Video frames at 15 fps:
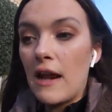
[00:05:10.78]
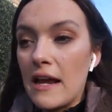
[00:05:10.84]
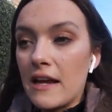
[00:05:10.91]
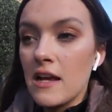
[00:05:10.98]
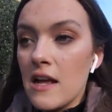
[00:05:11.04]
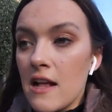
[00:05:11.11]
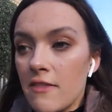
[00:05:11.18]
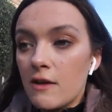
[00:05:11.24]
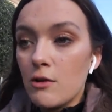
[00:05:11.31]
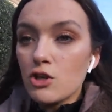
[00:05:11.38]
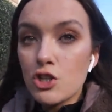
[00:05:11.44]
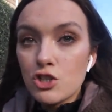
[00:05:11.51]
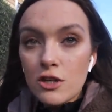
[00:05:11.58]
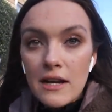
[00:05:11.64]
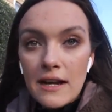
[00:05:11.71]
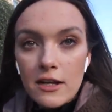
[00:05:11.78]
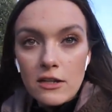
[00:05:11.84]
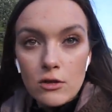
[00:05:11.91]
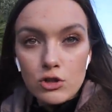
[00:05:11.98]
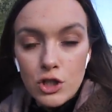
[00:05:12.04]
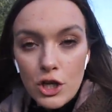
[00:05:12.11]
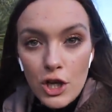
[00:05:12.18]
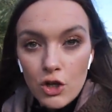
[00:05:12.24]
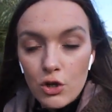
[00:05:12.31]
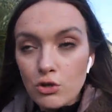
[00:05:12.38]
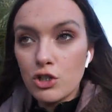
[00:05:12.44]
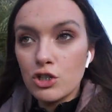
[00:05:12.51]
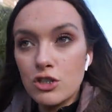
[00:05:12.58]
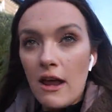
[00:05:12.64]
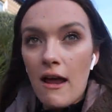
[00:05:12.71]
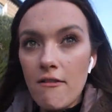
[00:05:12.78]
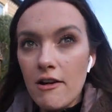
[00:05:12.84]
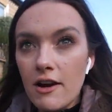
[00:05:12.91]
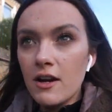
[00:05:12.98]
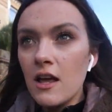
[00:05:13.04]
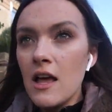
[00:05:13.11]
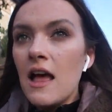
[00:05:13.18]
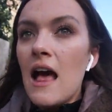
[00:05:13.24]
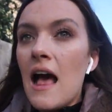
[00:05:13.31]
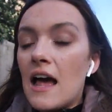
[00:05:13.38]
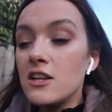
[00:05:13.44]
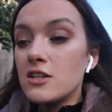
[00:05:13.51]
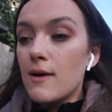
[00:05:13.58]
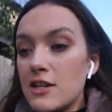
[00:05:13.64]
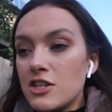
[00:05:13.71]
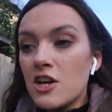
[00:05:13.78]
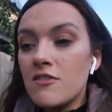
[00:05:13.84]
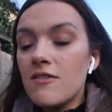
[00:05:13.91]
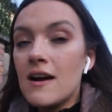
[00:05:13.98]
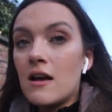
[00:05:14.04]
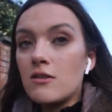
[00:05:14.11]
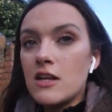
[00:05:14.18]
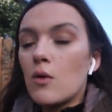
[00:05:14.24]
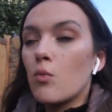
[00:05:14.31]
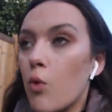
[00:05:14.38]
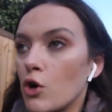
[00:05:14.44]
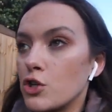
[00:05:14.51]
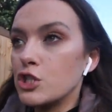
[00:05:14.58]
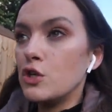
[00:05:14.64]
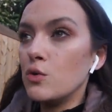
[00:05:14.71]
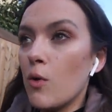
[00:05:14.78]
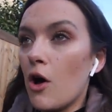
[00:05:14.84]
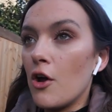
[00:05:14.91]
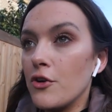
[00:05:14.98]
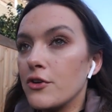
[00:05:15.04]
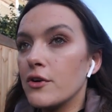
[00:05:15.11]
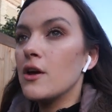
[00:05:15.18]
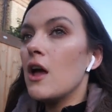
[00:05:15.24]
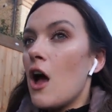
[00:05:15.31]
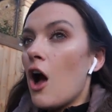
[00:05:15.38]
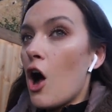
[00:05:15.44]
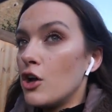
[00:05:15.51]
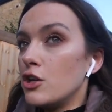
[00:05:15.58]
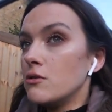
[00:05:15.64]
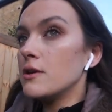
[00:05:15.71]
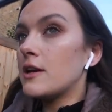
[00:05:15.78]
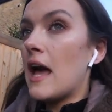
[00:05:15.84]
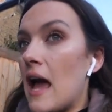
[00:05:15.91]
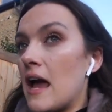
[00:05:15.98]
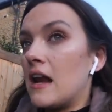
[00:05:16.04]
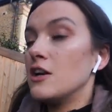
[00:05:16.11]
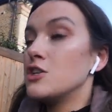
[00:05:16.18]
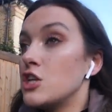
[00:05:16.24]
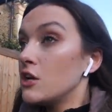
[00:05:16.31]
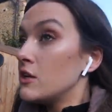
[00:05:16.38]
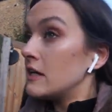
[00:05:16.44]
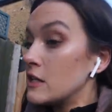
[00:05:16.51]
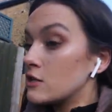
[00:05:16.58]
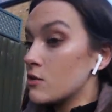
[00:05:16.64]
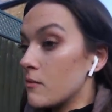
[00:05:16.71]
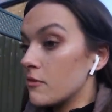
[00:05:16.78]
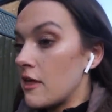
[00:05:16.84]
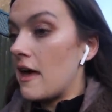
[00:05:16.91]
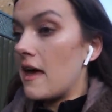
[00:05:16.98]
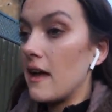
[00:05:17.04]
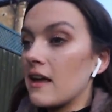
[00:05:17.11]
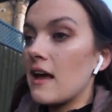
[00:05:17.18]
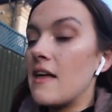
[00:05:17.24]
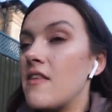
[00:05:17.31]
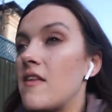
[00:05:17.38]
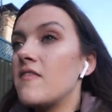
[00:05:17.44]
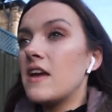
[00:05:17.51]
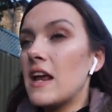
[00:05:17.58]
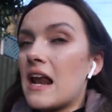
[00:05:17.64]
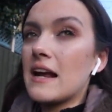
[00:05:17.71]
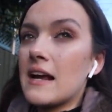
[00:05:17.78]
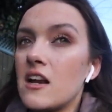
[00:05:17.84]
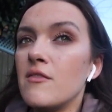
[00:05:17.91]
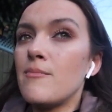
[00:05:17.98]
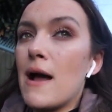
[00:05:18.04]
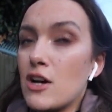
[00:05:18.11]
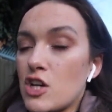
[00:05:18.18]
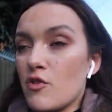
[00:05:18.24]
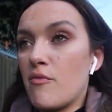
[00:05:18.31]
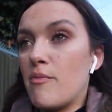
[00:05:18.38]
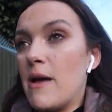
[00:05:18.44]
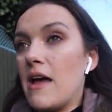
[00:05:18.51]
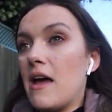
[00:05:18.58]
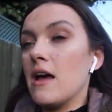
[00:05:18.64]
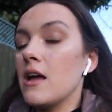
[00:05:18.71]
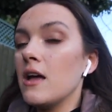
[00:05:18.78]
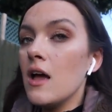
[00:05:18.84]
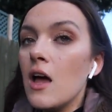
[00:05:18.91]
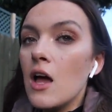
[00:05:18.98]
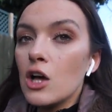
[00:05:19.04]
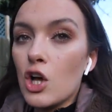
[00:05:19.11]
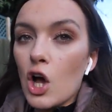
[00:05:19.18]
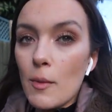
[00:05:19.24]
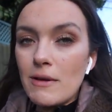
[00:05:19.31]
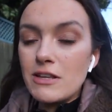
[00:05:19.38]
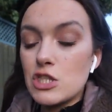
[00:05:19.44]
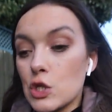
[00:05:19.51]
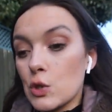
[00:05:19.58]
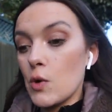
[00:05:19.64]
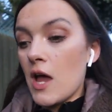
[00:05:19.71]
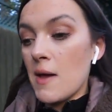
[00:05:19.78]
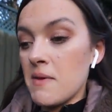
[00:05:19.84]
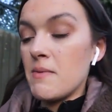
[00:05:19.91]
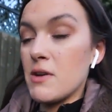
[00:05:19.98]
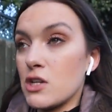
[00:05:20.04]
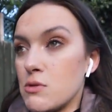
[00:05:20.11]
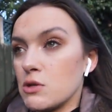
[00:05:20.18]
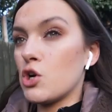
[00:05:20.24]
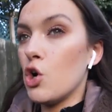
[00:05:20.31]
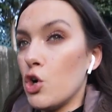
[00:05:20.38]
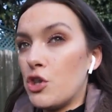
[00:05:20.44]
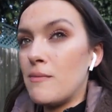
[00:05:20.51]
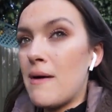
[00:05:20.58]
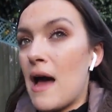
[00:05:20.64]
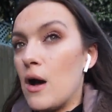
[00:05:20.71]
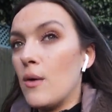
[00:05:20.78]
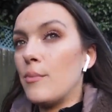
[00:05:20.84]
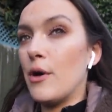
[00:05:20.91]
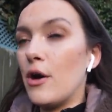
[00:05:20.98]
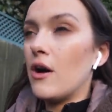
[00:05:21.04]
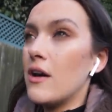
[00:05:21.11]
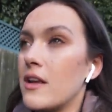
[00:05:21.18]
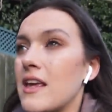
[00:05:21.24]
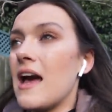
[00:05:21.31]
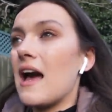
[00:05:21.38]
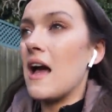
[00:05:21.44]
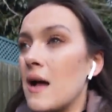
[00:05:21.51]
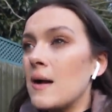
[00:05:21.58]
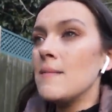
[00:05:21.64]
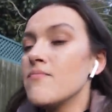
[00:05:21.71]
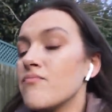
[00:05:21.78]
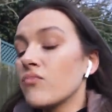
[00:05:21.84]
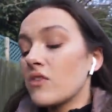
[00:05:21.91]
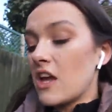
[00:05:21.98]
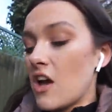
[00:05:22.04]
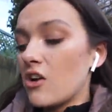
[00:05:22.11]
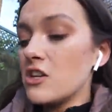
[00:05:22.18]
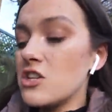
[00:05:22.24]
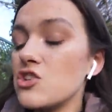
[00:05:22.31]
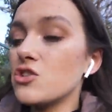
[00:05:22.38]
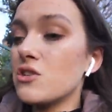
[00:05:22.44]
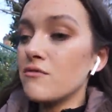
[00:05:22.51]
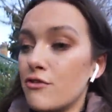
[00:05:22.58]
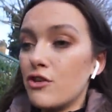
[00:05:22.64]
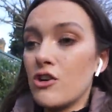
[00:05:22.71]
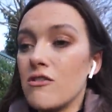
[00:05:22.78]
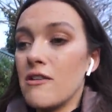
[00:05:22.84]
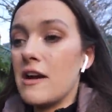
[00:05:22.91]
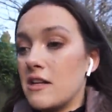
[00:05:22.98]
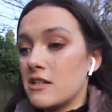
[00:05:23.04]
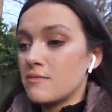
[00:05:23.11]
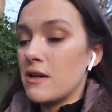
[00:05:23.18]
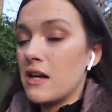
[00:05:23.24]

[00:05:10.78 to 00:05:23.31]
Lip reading: like they were just stood in like a little circle just staring. And so I turned around and I was like, what do you want? Are you okay? Like, do you need something? And then they like kind of backed off a bit, got a bit squirmy because we'd called them out. But yeah, it honestly just infuriates